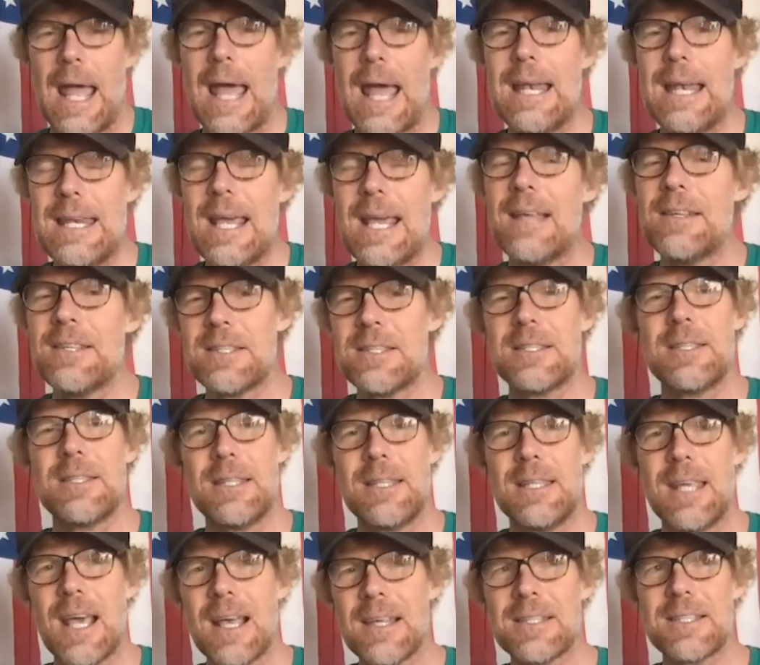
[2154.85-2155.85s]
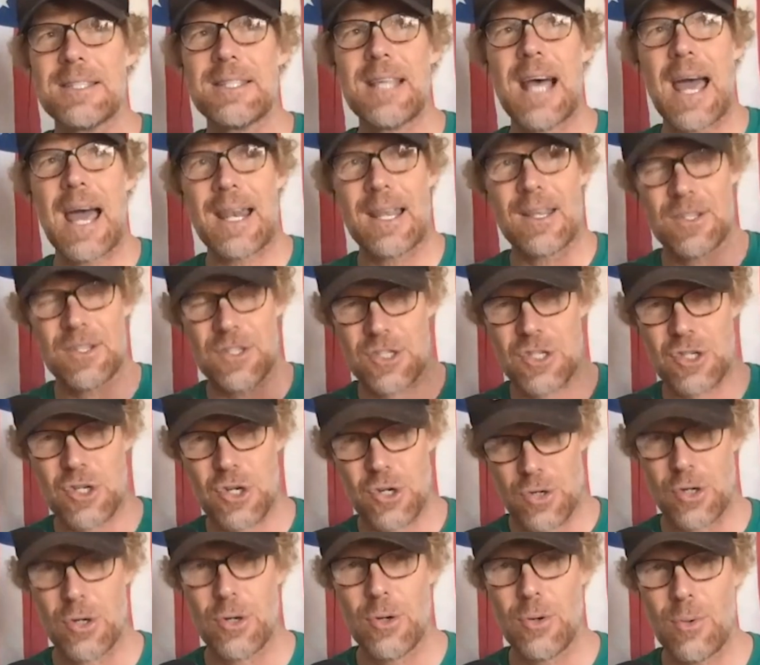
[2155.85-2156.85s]
And yes, that is
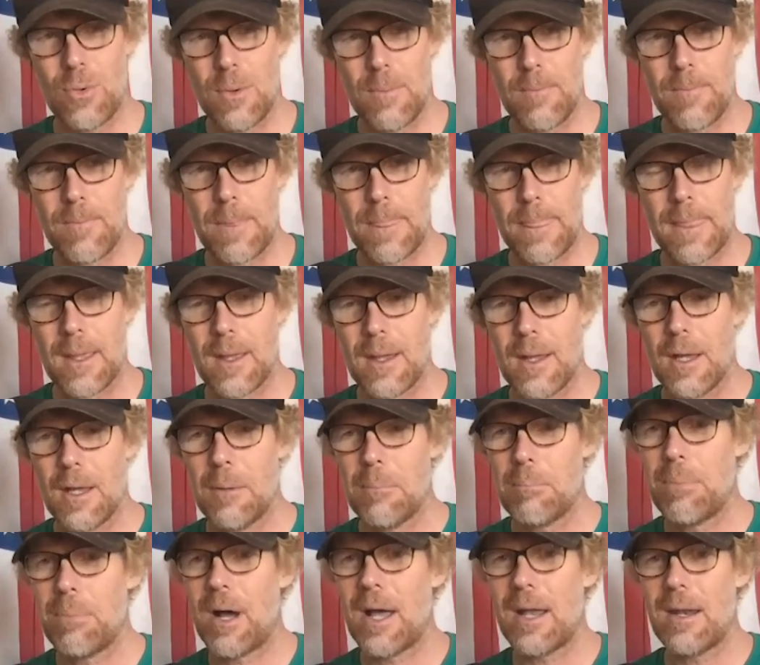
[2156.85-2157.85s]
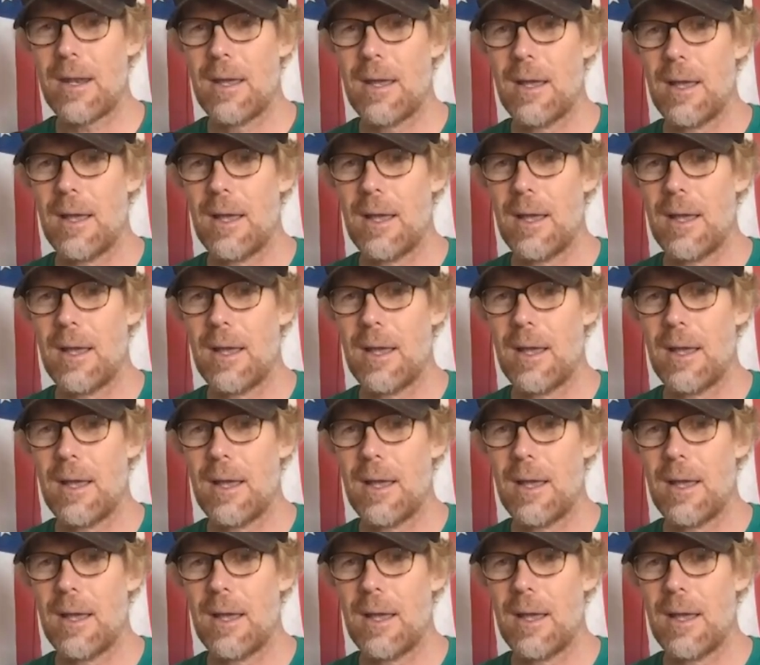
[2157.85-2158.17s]
true. But